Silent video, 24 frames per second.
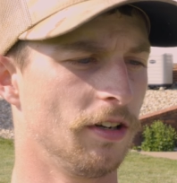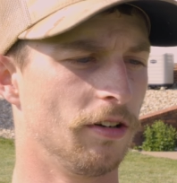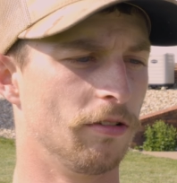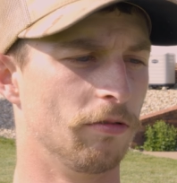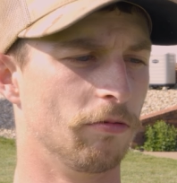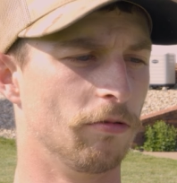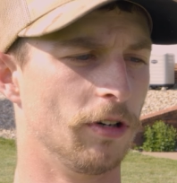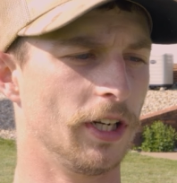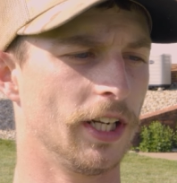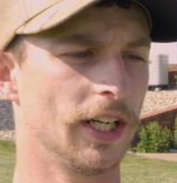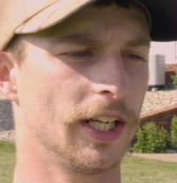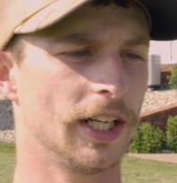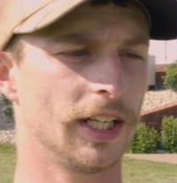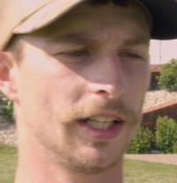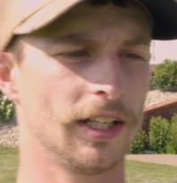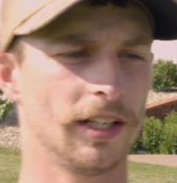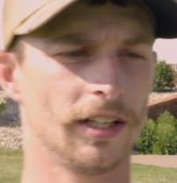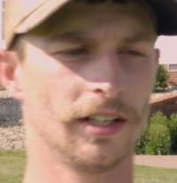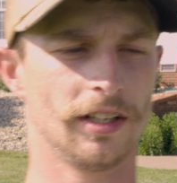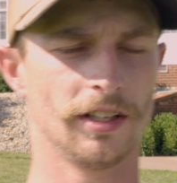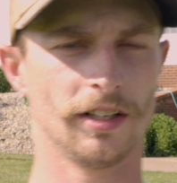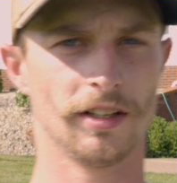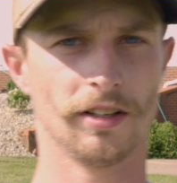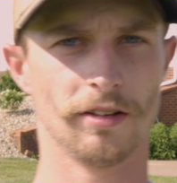when
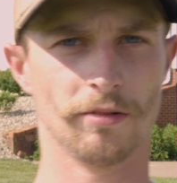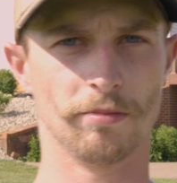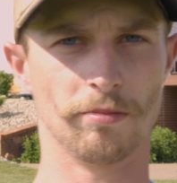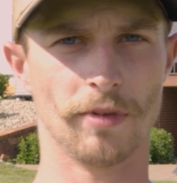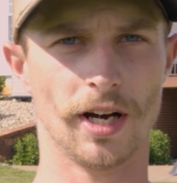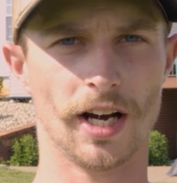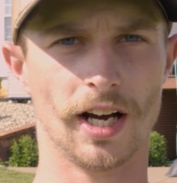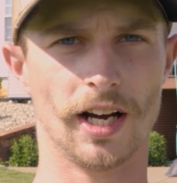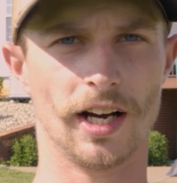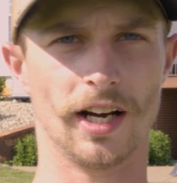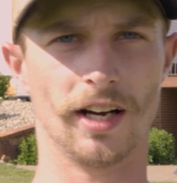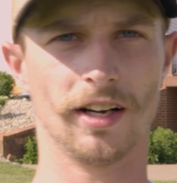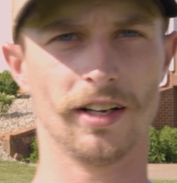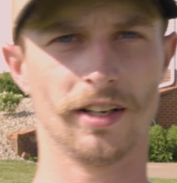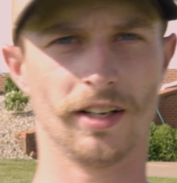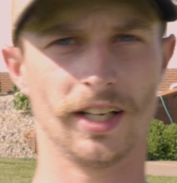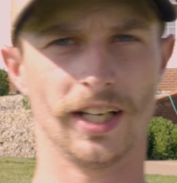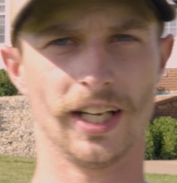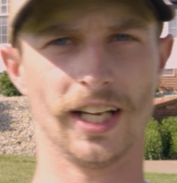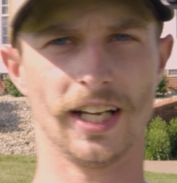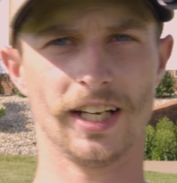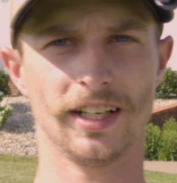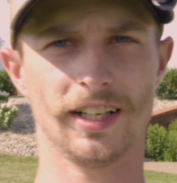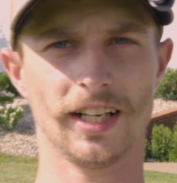my
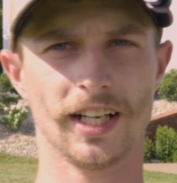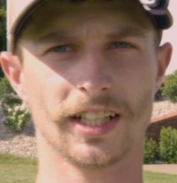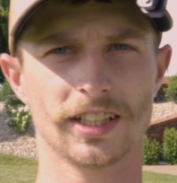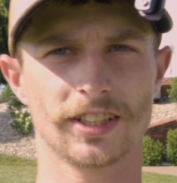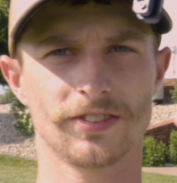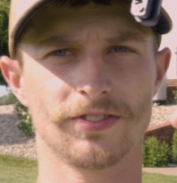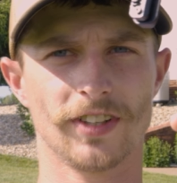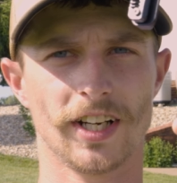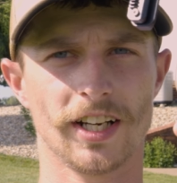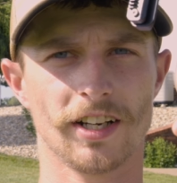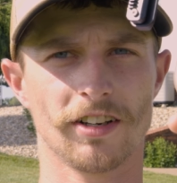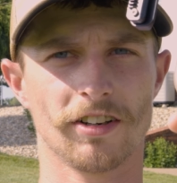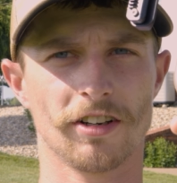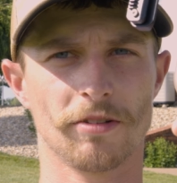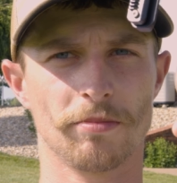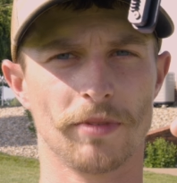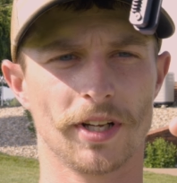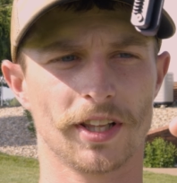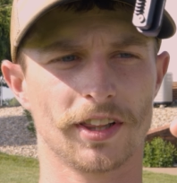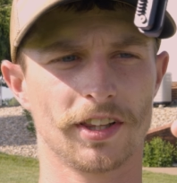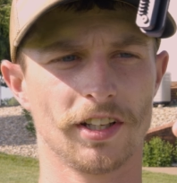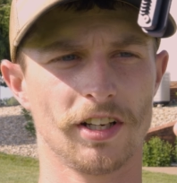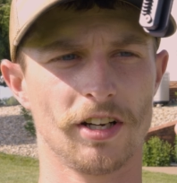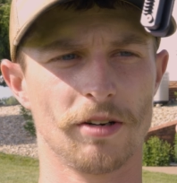index finger and
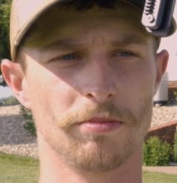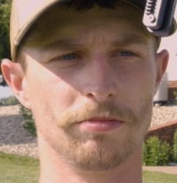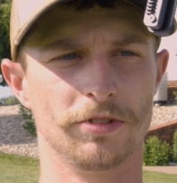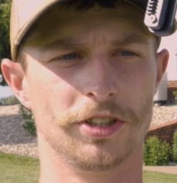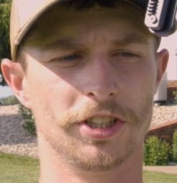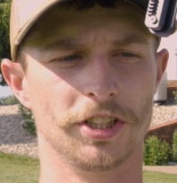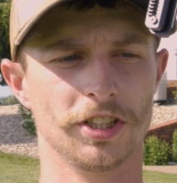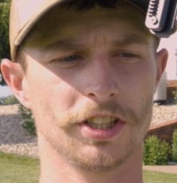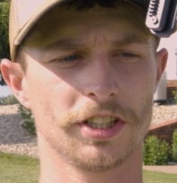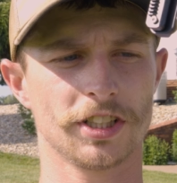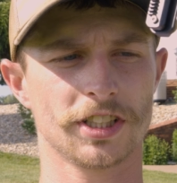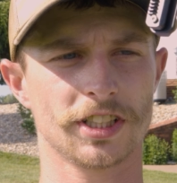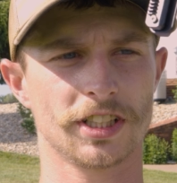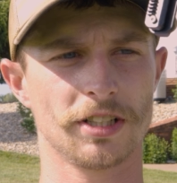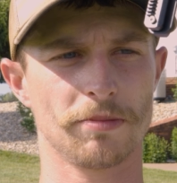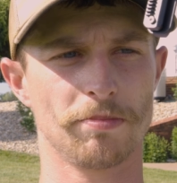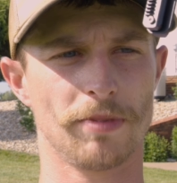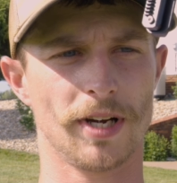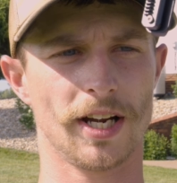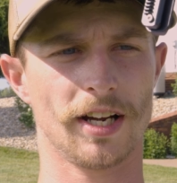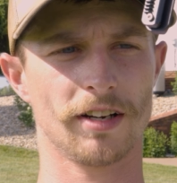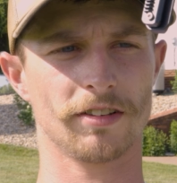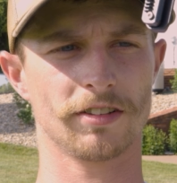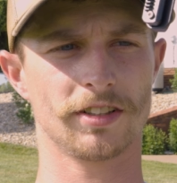my thumb just
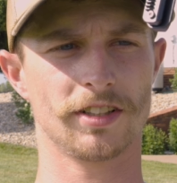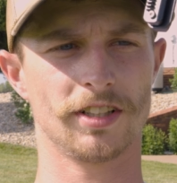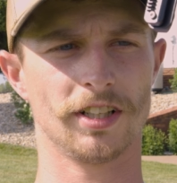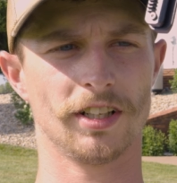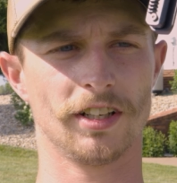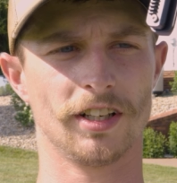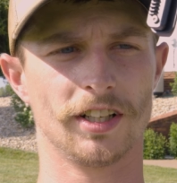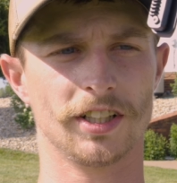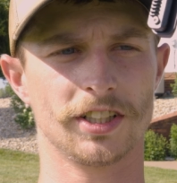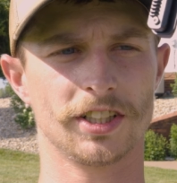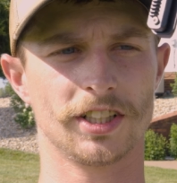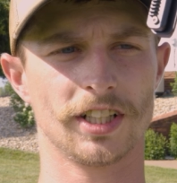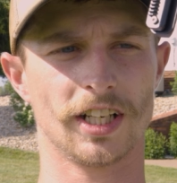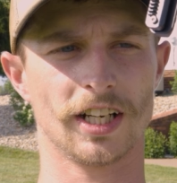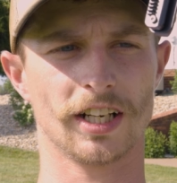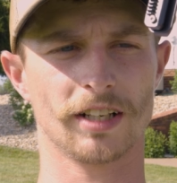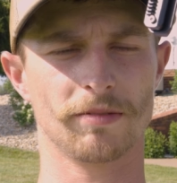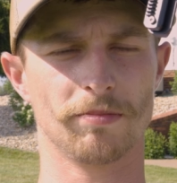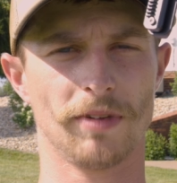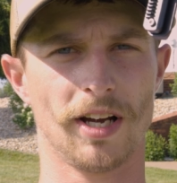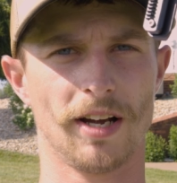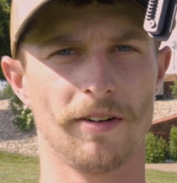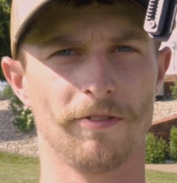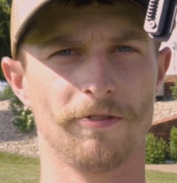about touched. I
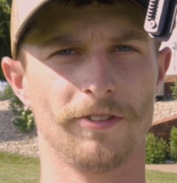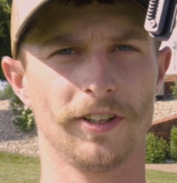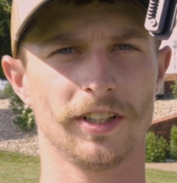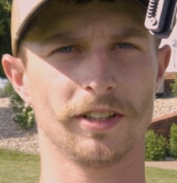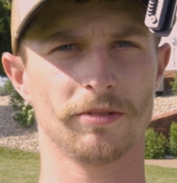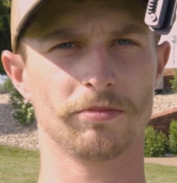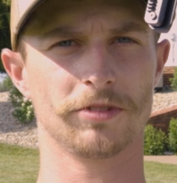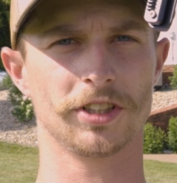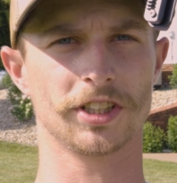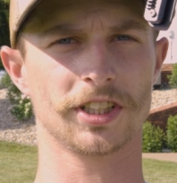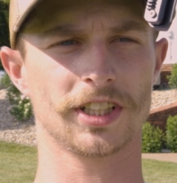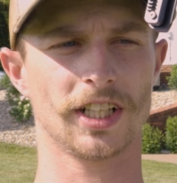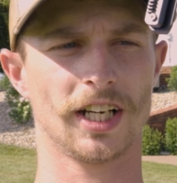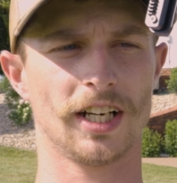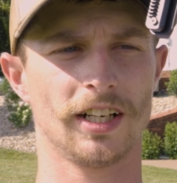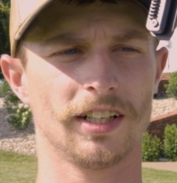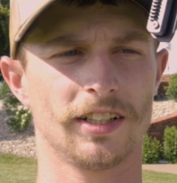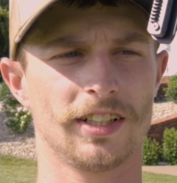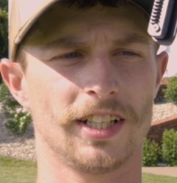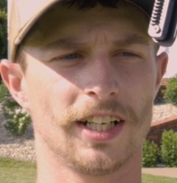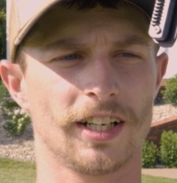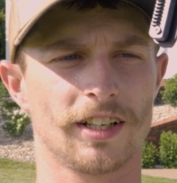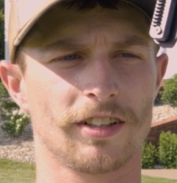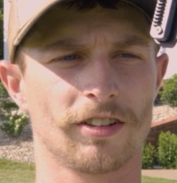might feel them just kind
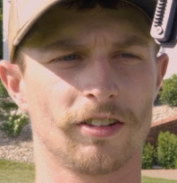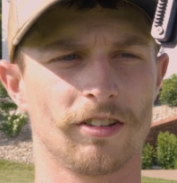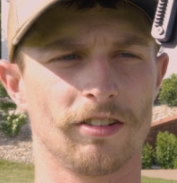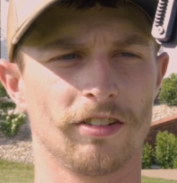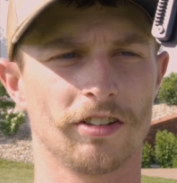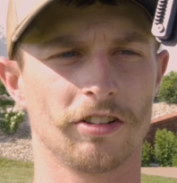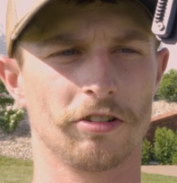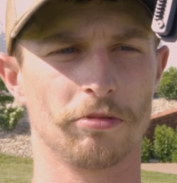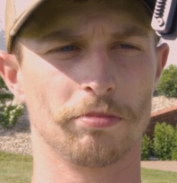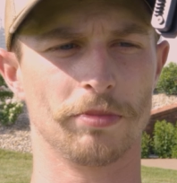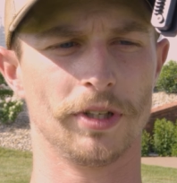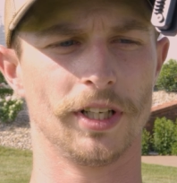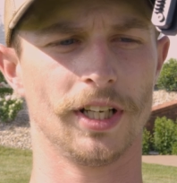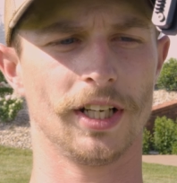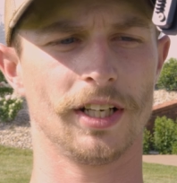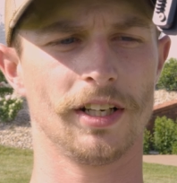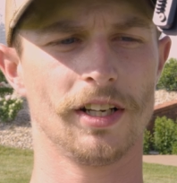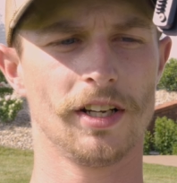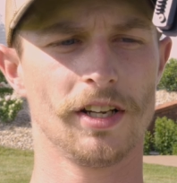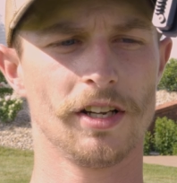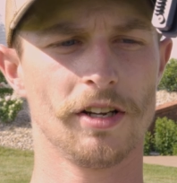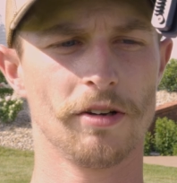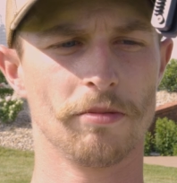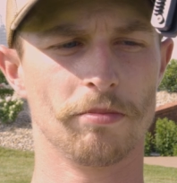of tickle a little bit,
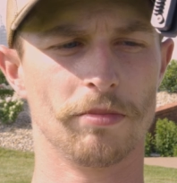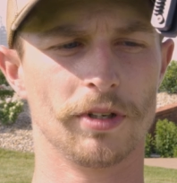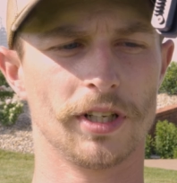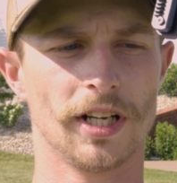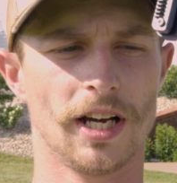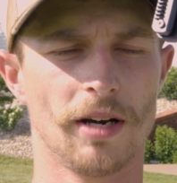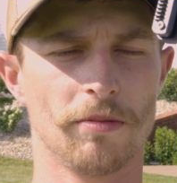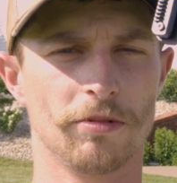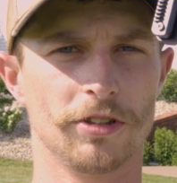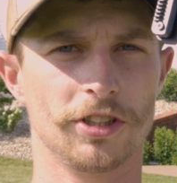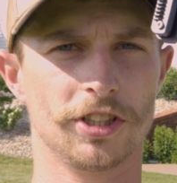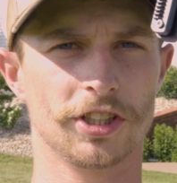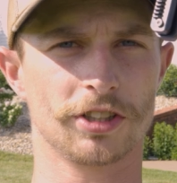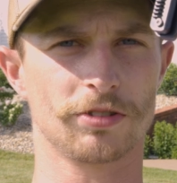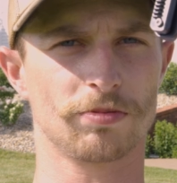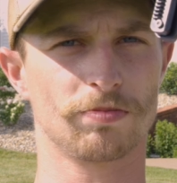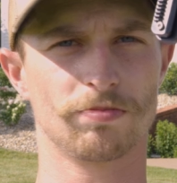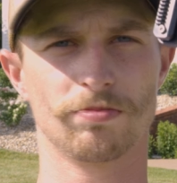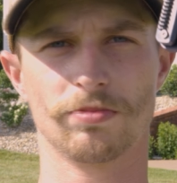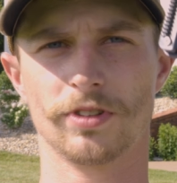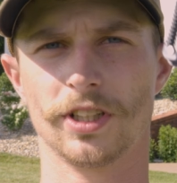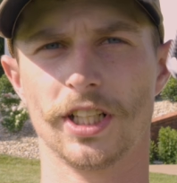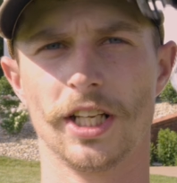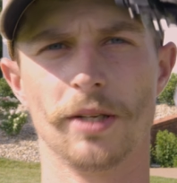but I would just
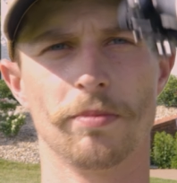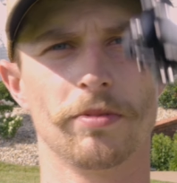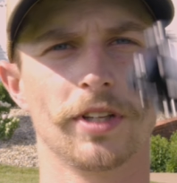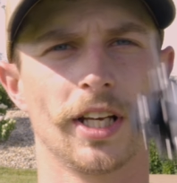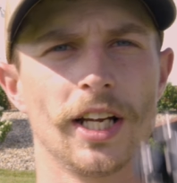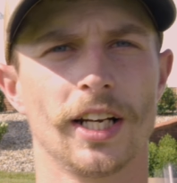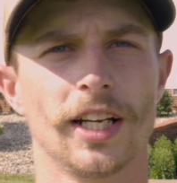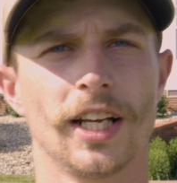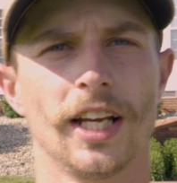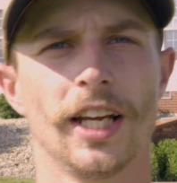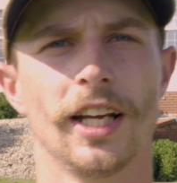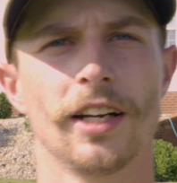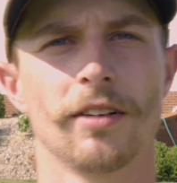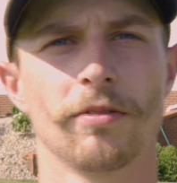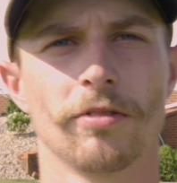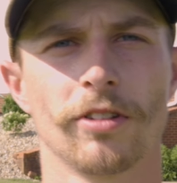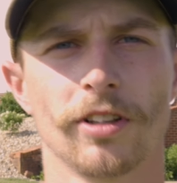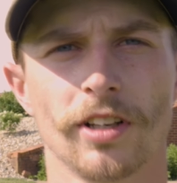keep that hand